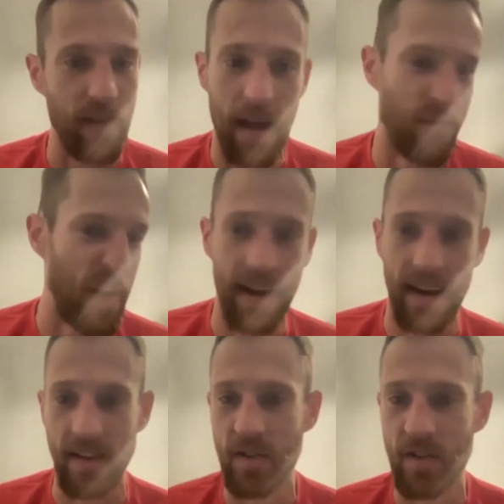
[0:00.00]

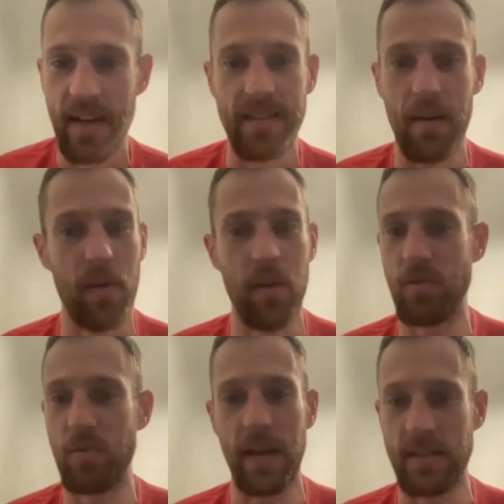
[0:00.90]
advantage in some of those
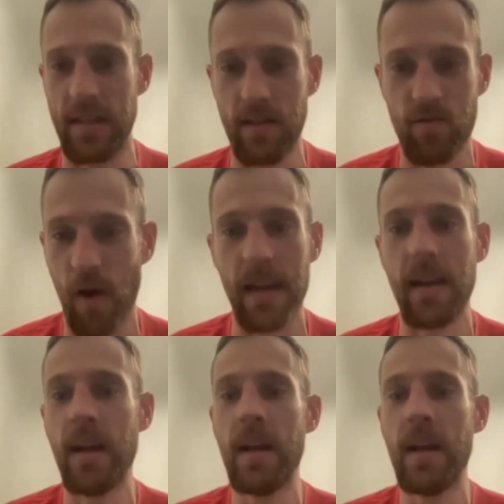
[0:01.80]
places, right?